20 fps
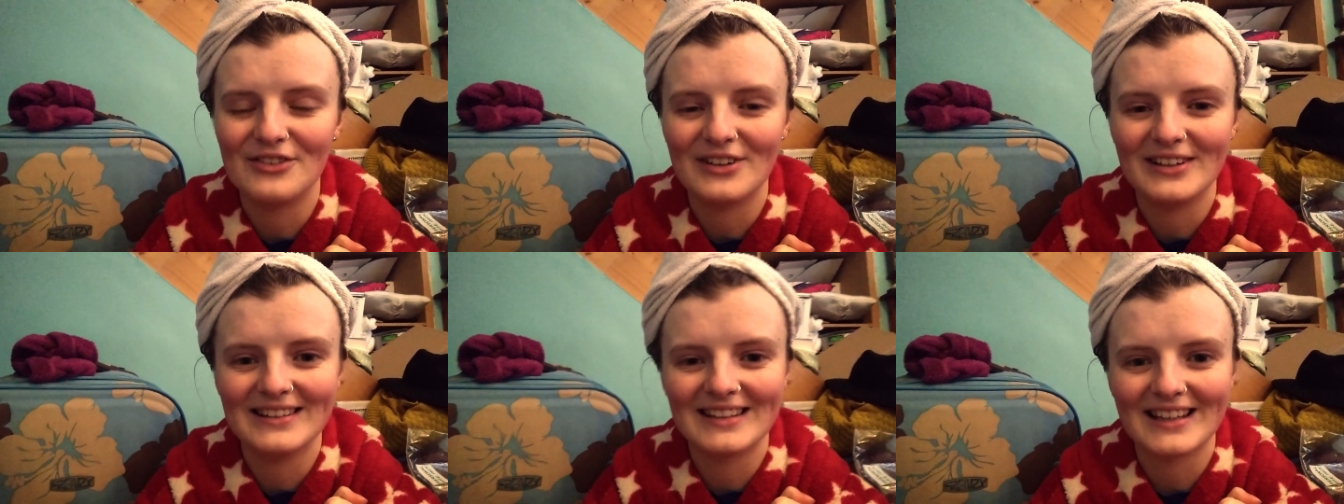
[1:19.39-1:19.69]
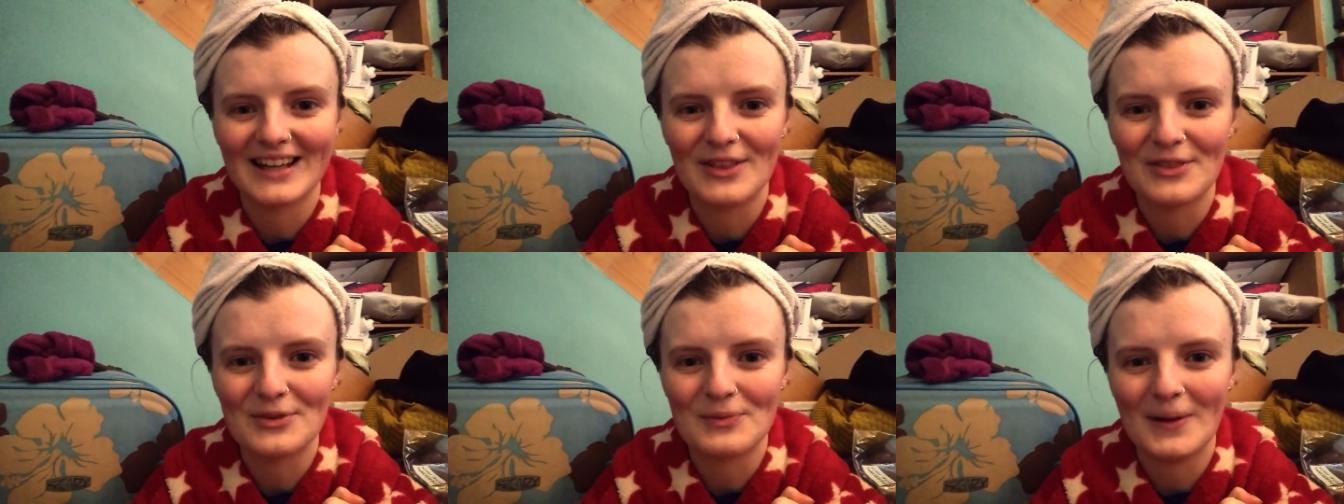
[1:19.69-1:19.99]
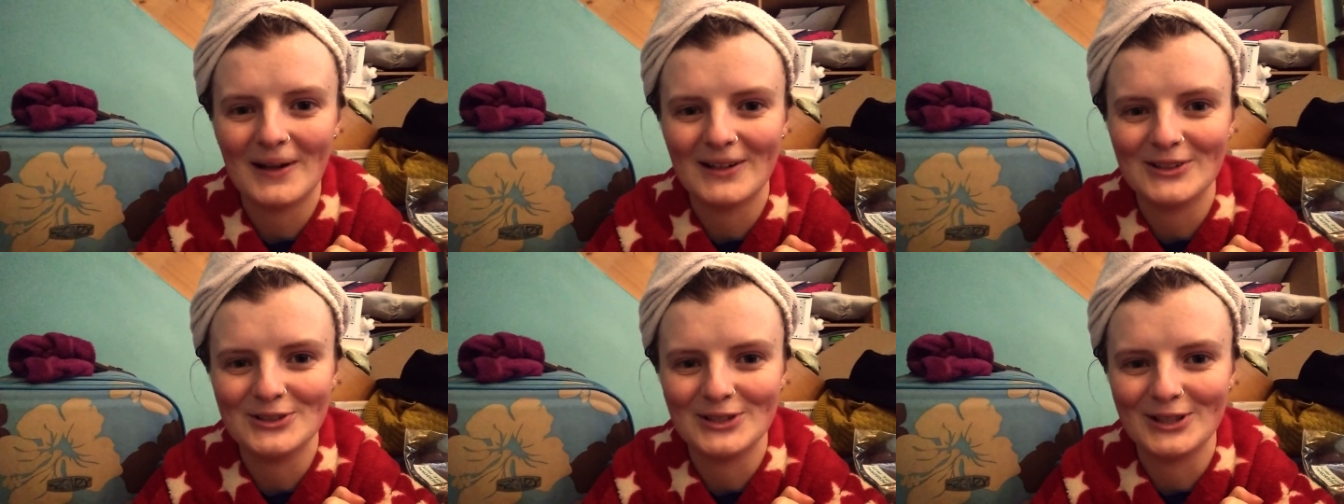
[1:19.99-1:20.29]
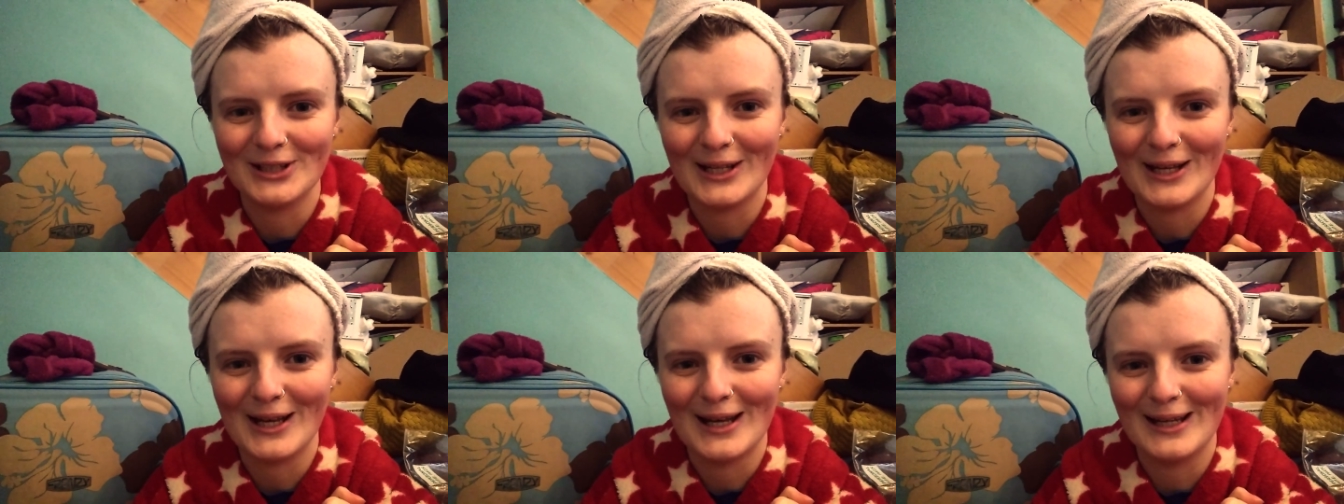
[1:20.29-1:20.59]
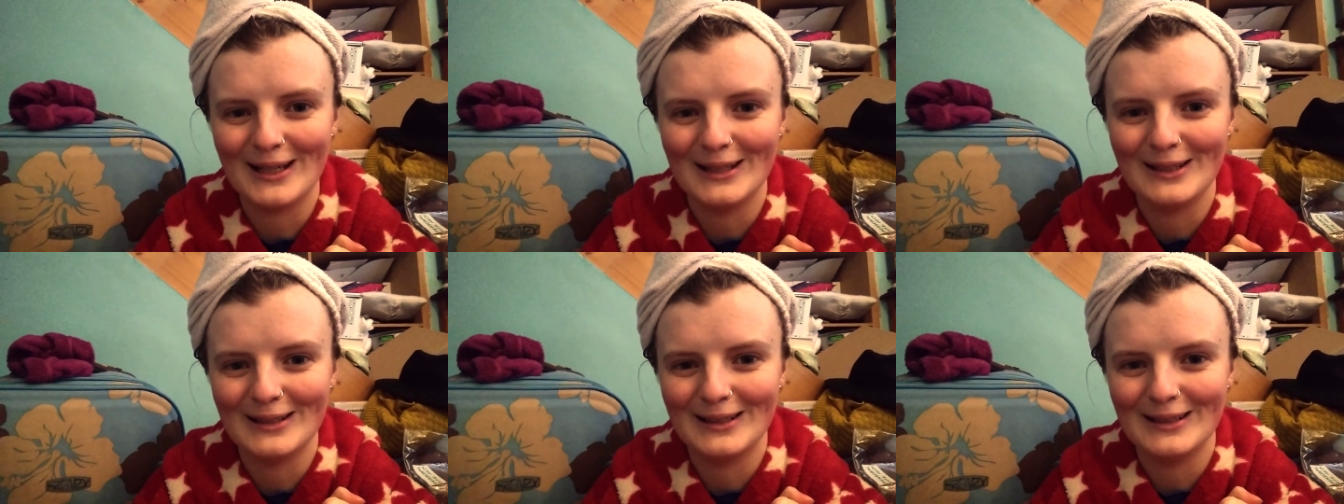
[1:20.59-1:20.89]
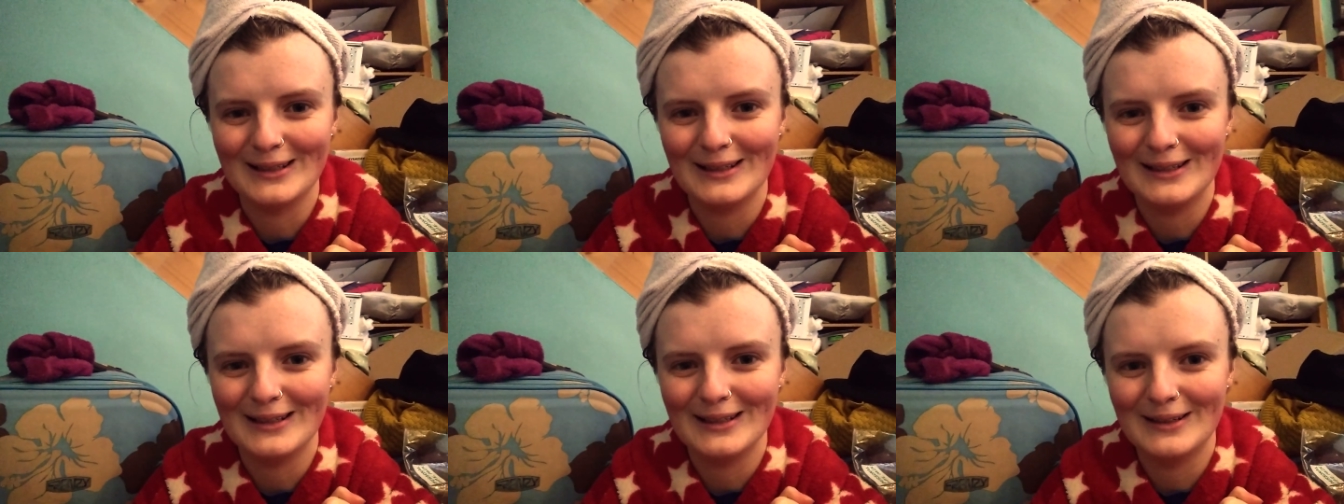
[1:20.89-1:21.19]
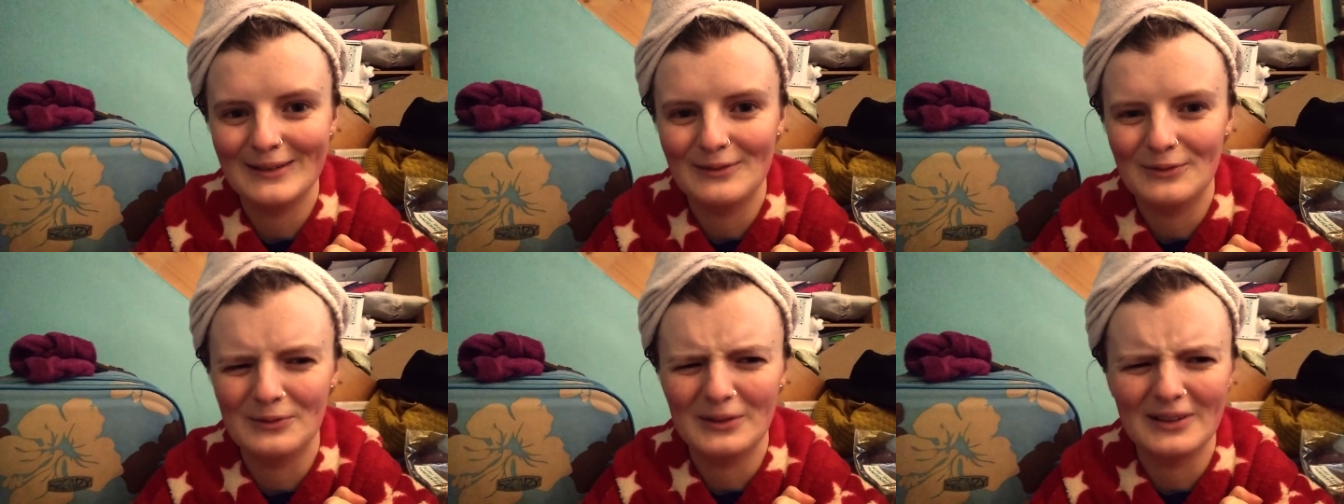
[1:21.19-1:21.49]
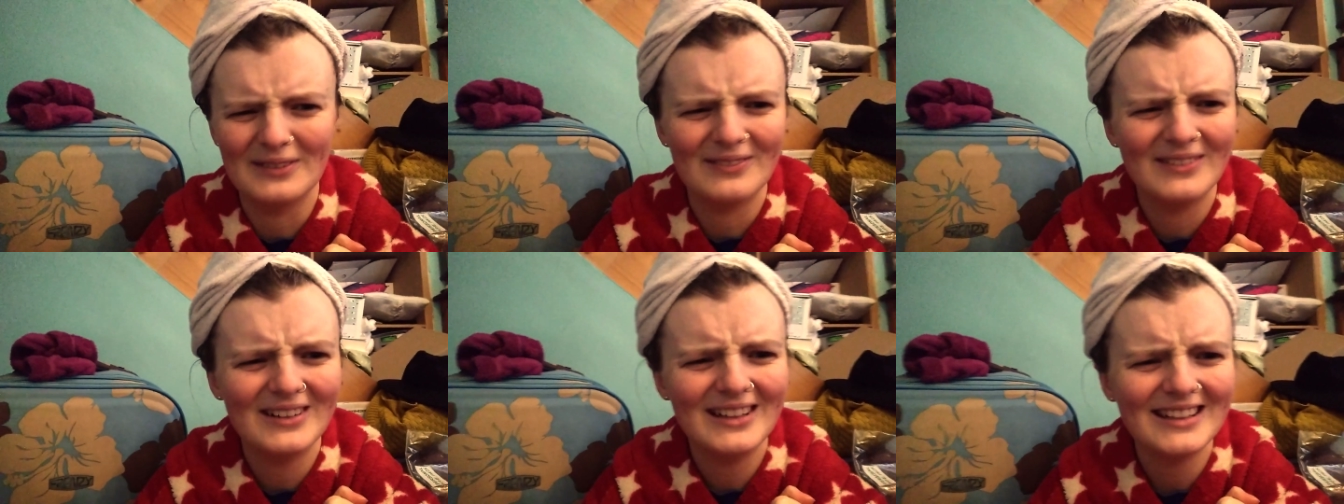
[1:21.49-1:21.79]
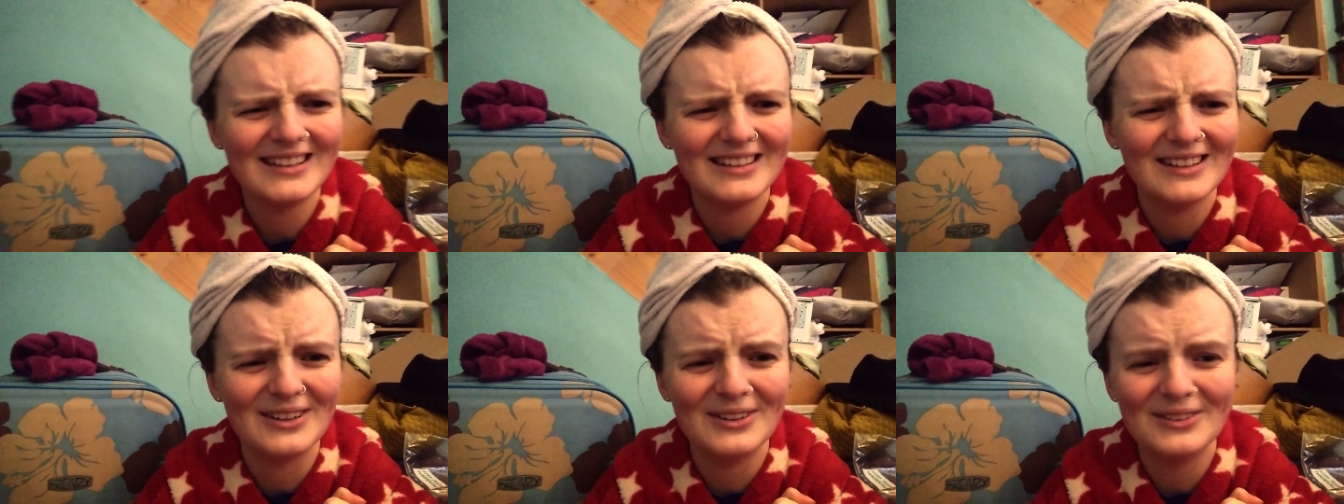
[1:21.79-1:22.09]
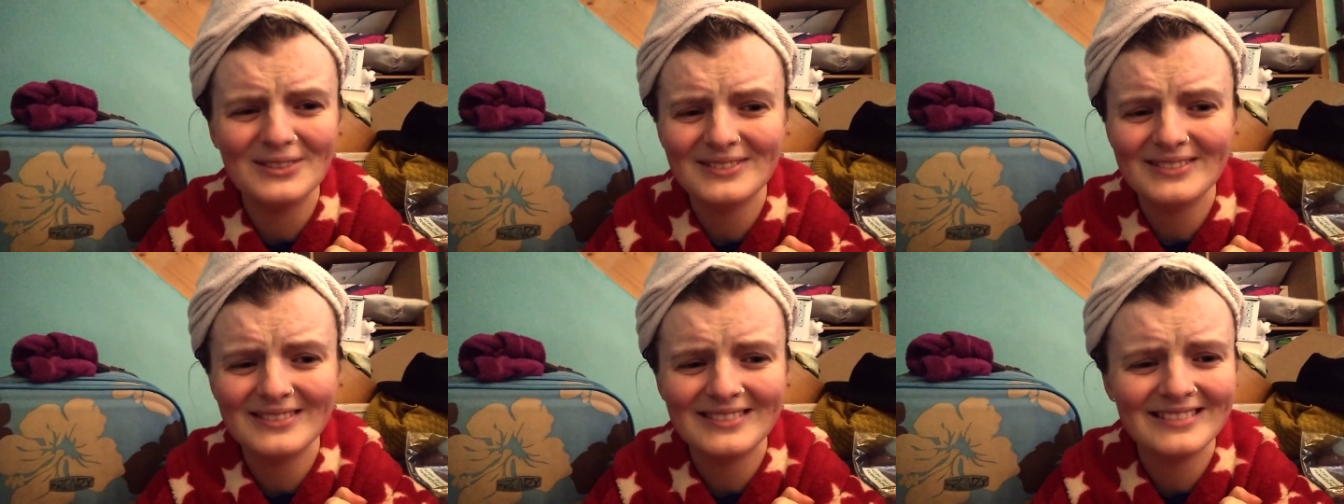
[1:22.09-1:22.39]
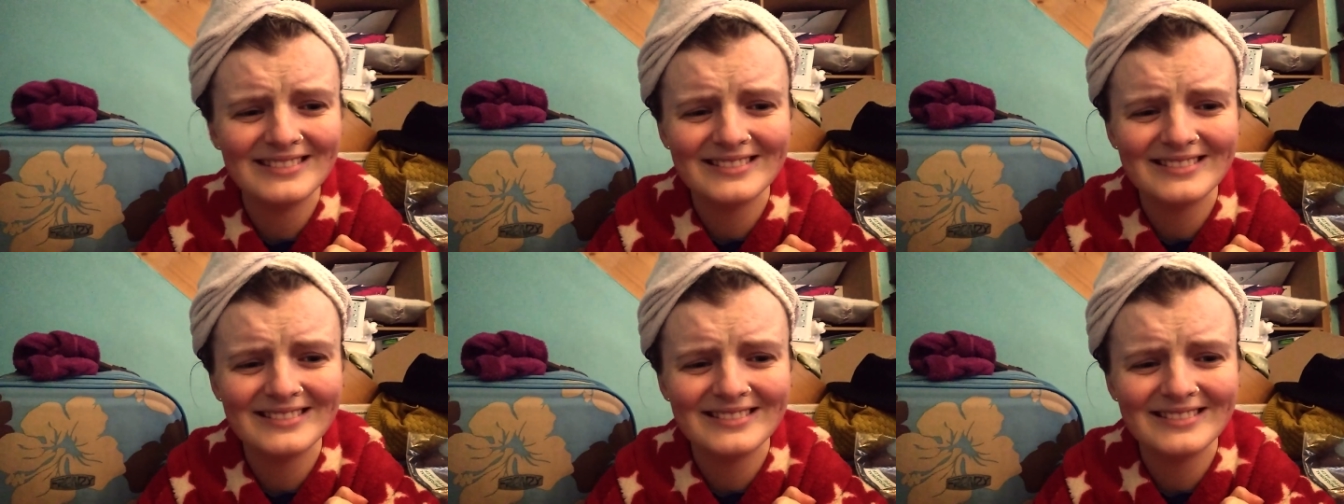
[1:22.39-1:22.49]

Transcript: forensic anthropology and what, what? No.